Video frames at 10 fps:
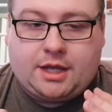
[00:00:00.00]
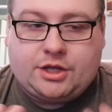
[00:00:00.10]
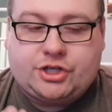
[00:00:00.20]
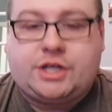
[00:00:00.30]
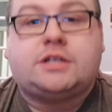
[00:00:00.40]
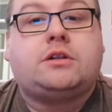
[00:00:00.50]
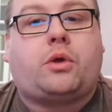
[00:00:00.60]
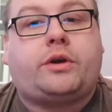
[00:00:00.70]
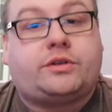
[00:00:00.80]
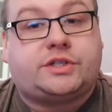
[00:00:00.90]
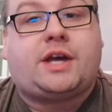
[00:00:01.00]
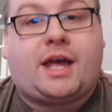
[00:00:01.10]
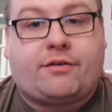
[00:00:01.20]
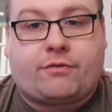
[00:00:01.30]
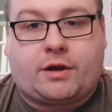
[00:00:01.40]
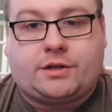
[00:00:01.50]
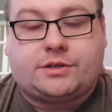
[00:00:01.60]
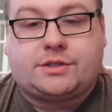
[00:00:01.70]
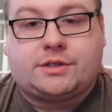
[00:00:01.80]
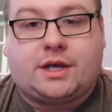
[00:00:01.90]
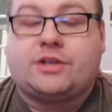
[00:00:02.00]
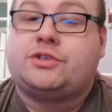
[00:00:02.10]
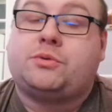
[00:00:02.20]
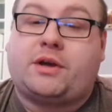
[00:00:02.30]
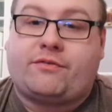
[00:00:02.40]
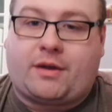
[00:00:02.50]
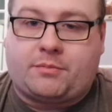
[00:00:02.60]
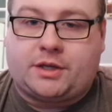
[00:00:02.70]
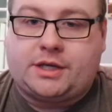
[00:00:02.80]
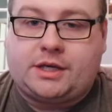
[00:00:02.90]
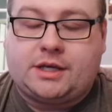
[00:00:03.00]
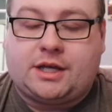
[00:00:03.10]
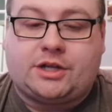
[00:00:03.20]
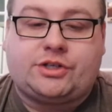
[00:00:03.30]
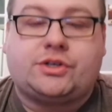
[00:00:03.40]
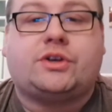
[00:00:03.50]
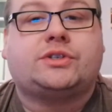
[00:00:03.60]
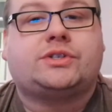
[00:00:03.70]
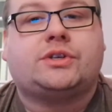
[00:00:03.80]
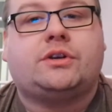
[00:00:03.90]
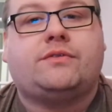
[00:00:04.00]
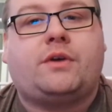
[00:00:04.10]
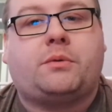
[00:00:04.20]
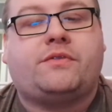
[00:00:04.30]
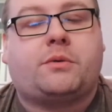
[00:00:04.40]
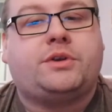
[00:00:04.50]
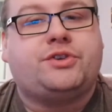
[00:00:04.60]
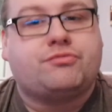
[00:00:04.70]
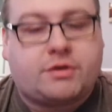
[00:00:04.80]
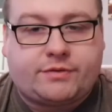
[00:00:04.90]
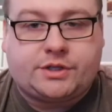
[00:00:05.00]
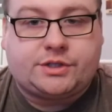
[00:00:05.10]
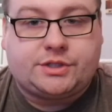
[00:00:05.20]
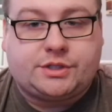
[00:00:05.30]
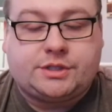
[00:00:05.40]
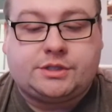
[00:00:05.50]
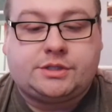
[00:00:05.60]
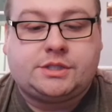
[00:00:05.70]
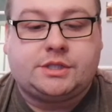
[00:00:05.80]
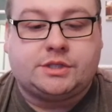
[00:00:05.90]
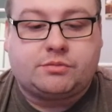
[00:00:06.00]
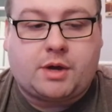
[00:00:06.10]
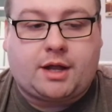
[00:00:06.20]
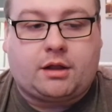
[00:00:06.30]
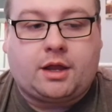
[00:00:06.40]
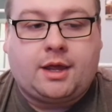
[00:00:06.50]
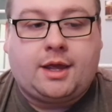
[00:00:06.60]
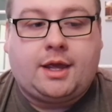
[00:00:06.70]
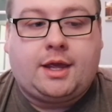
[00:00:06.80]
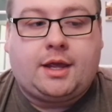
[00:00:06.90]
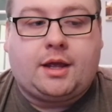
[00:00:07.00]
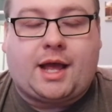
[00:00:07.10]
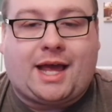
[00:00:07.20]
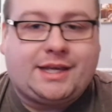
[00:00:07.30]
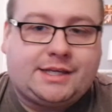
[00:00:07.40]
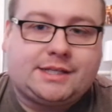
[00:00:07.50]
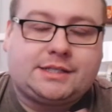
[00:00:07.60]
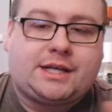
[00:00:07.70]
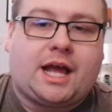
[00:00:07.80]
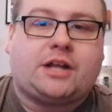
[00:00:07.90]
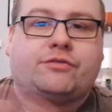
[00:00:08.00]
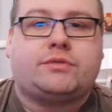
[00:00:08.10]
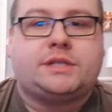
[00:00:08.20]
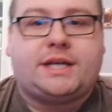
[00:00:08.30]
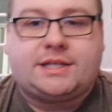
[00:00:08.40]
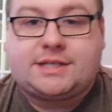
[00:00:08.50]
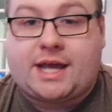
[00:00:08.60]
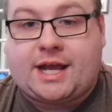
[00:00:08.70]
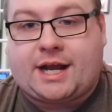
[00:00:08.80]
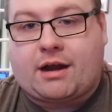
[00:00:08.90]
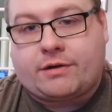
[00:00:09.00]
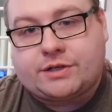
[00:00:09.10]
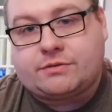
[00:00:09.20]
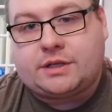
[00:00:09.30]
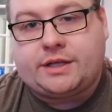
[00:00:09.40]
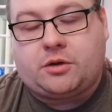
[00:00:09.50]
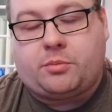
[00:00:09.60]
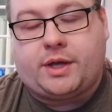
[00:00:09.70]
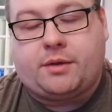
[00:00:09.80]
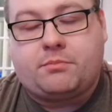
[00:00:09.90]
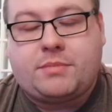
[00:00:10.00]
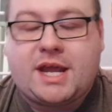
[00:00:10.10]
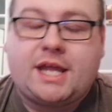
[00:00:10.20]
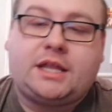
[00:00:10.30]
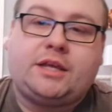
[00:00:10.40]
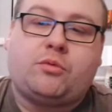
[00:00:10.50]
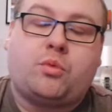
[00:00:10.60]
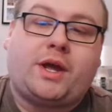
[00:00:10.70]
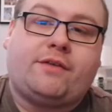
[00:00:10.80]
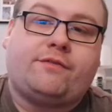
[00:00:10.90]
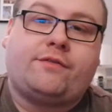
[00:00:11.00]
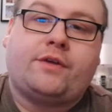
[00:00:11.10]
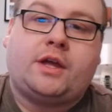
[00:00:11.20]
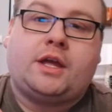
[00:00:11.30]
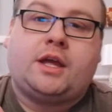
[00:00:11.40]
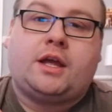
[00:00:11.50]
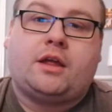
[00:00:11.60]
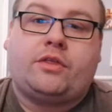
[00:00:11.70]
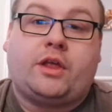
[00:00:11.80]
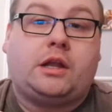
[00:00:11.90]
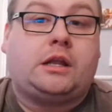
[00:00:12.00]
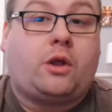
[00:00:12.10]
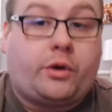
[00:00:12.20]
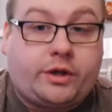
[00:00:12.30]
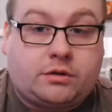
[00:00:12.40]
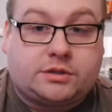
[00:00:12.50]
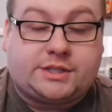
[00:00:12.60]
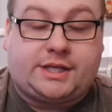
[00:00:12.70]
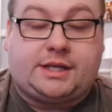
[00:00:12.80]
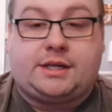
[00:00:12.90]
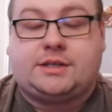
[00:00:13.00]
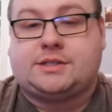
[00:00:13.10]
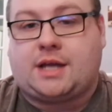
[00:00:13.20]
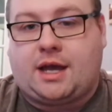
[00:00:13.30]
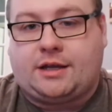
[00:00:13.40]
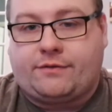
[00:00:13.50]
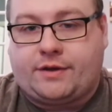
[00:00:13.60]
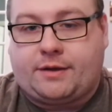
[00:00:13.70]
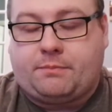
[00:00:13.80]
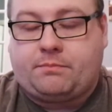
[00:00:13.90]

she's loyal to her friends and to her family, and she's also very, very driven as well. I can kind of relate to her character a little bit, mainly with the loyalty side of it.